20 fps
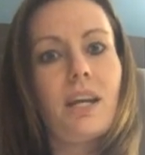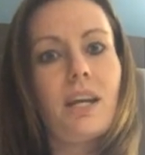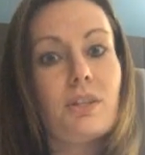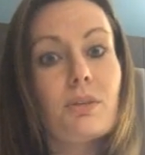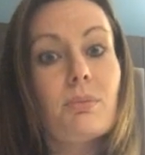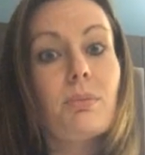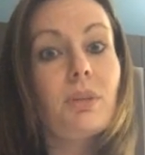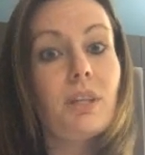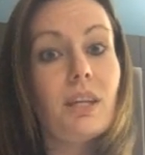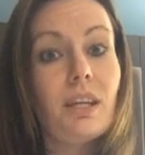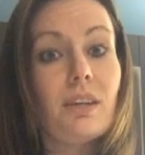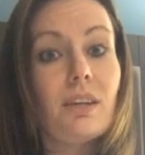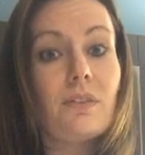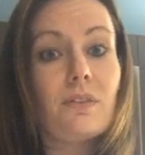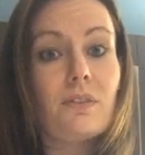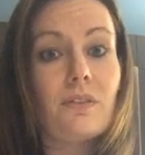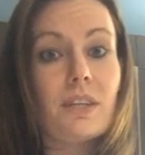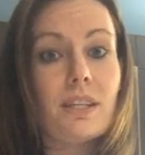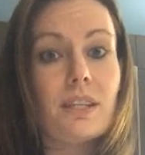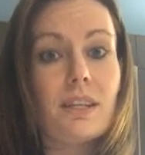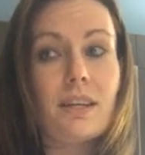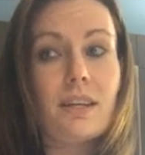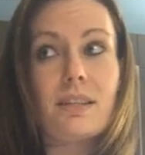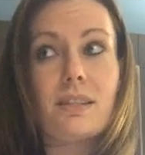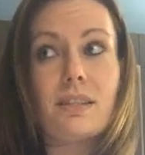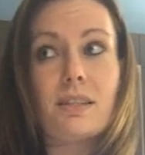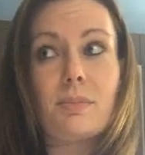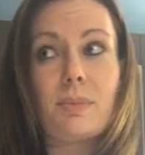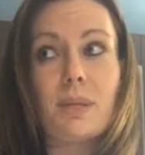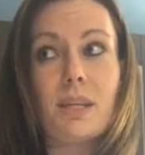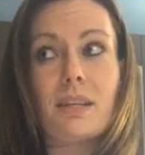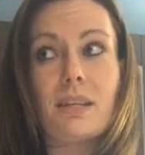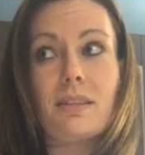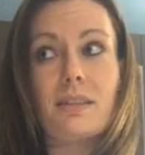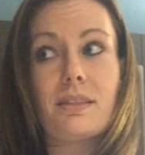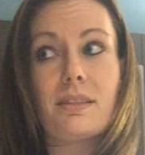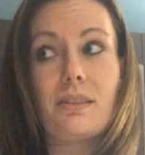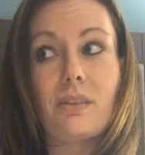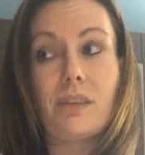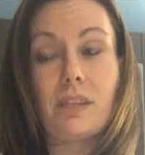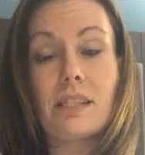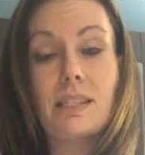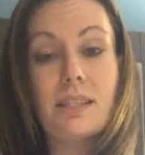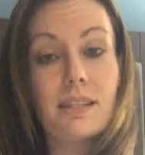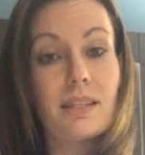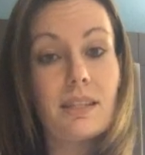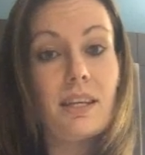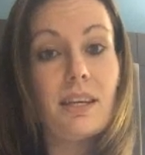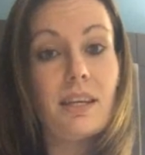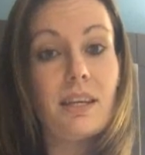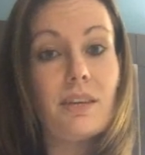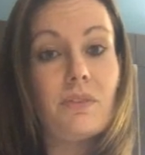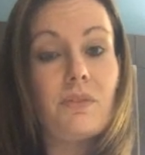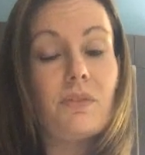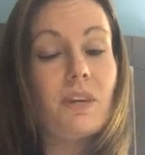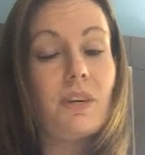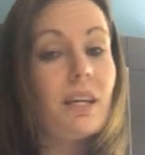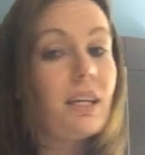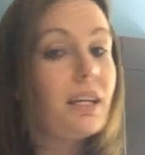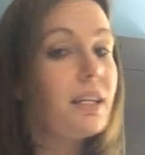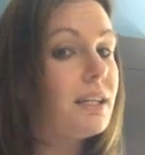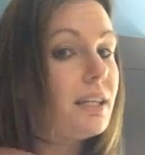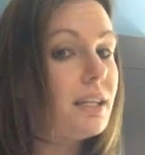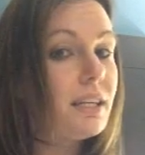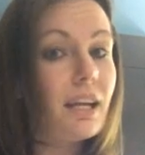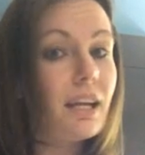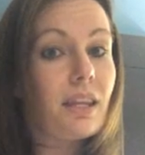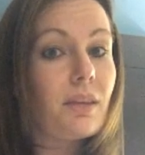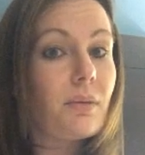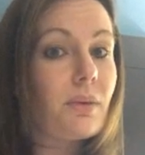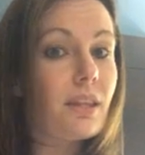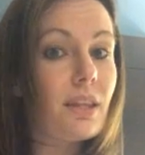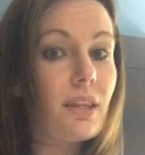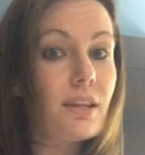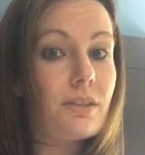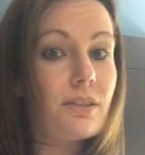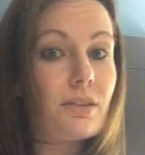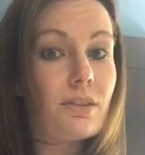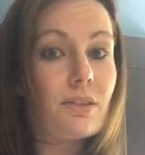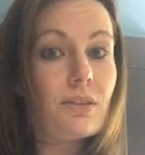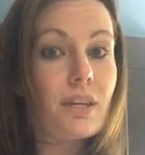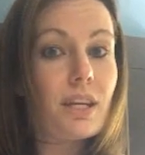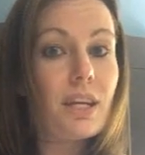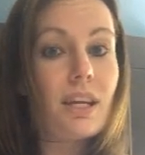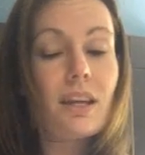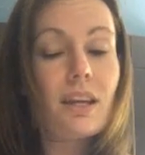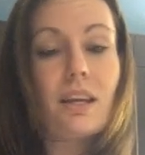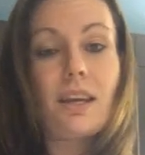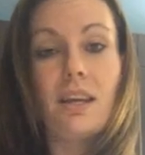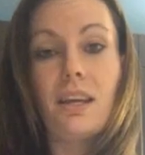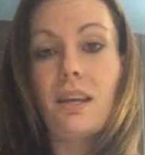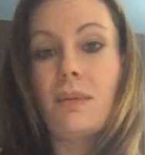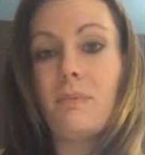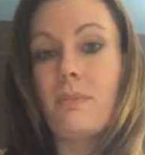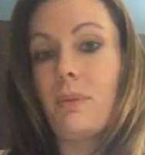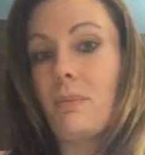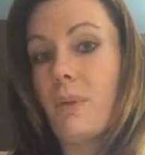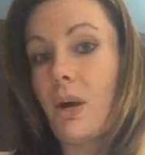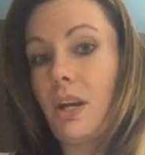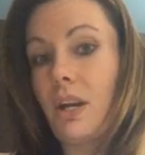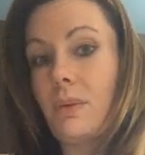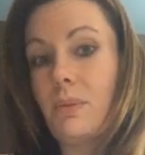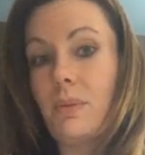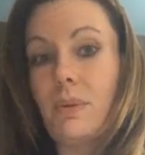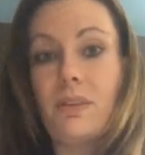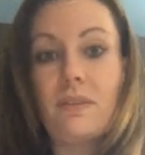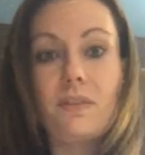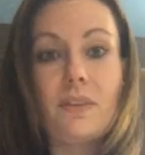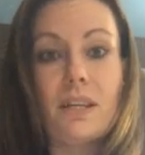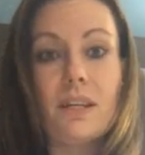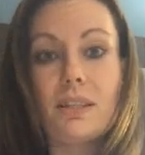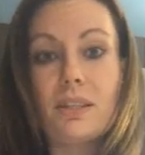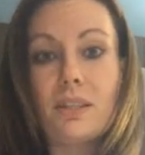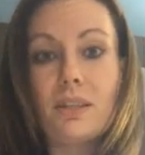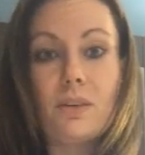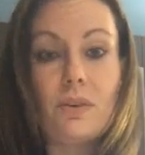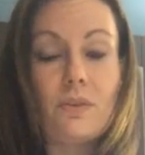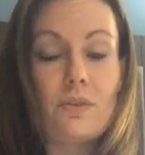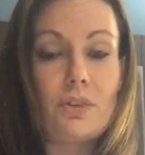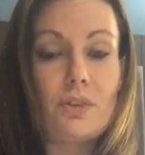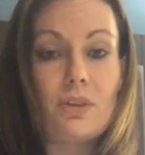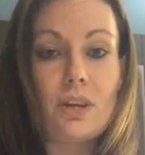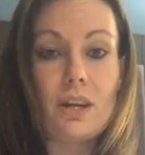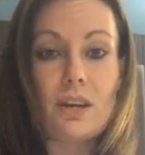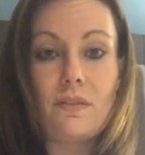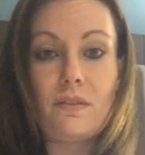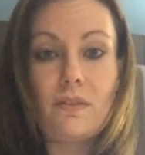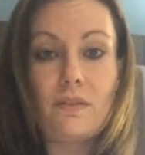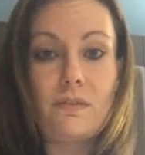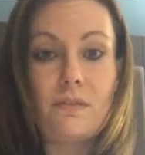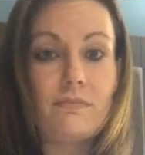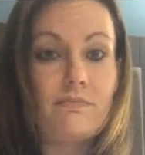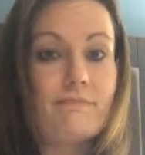I do believe it does, because honestly, if I didn't have the weight loss surgery, my body wouldn't have kicked in overdrive.